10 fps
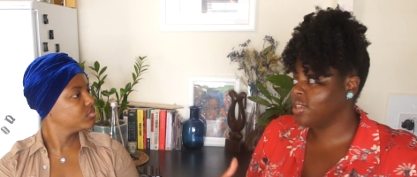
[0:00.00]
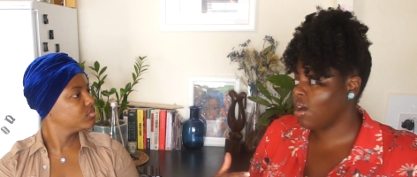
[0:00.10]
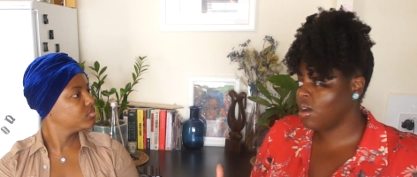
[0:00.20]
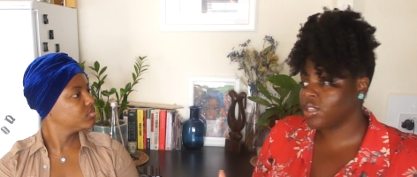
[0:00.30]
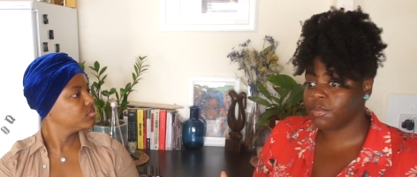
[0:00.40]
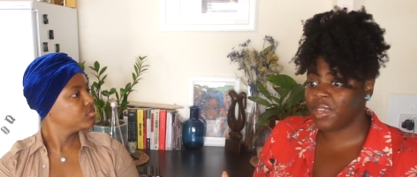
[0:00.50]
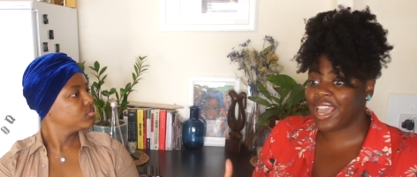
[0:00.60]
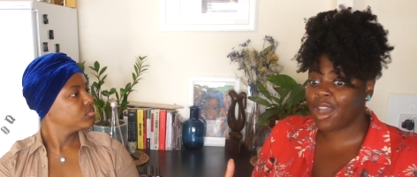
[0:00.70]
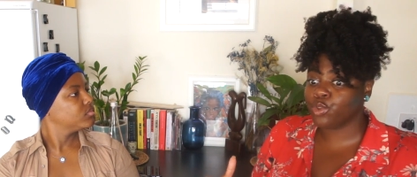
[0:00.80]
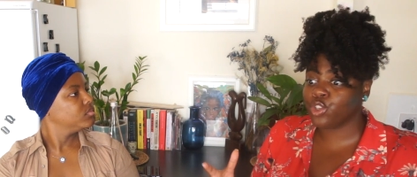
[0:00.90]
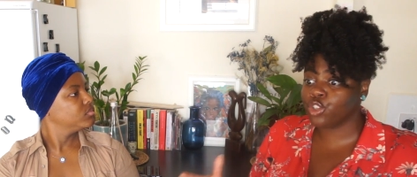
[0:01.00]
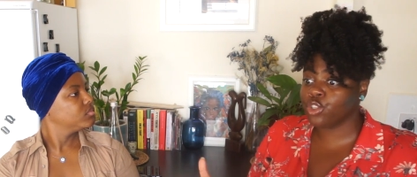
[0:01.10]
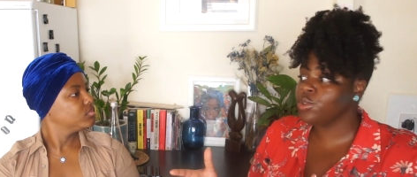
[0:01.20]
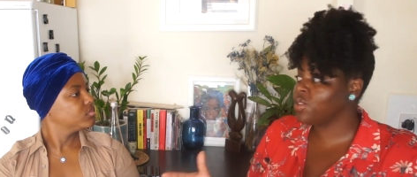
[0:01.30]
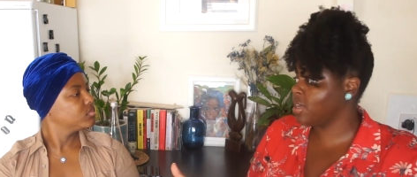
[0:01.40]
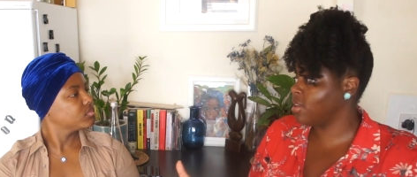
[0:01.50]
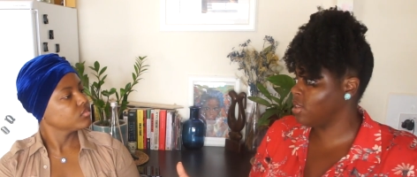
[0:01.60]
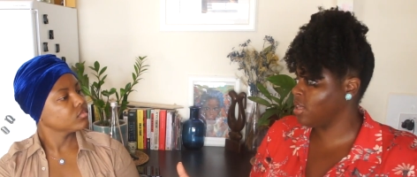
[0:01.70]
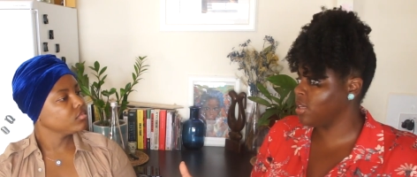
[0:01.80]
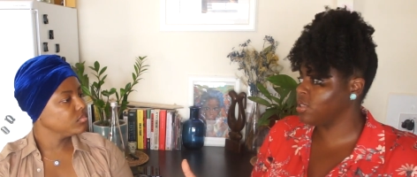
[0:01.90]
Speaker 1: to ask me how to do certain
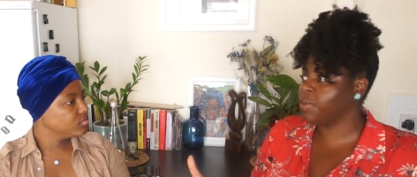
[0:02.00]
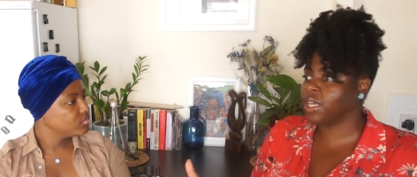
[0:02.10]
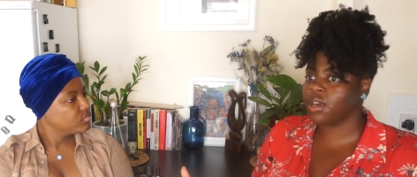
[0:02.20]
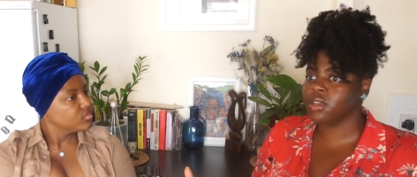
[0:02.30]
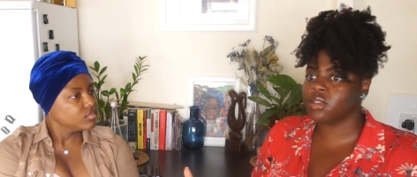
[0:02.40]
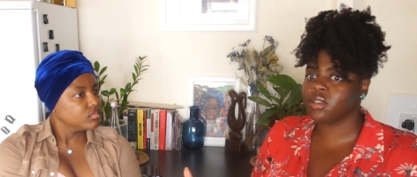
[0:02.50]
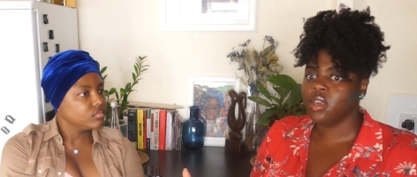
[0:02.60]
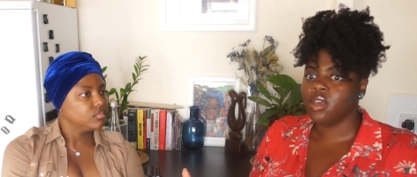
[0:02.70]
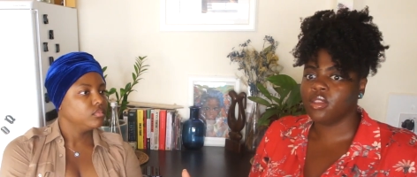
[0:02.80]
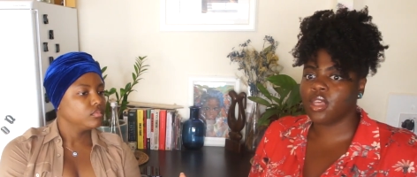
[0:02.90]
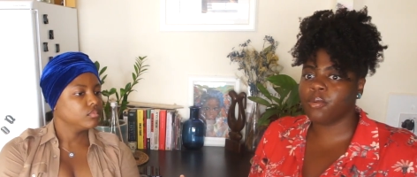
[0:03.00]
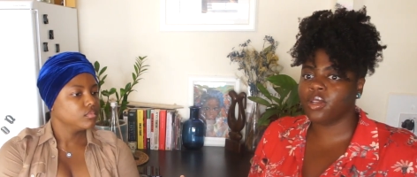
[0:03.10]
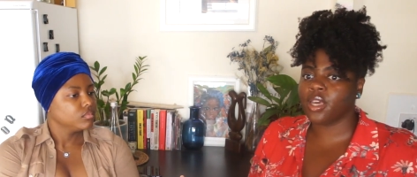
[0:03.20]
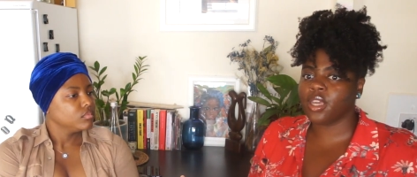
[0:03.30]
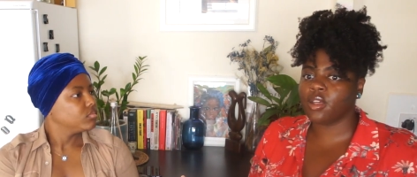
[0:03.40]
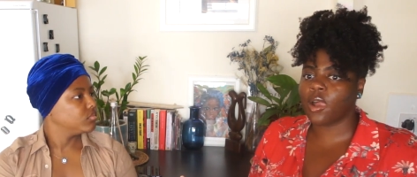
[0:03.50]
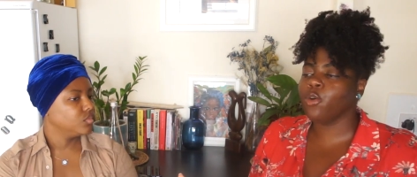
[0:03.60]
things because they were like,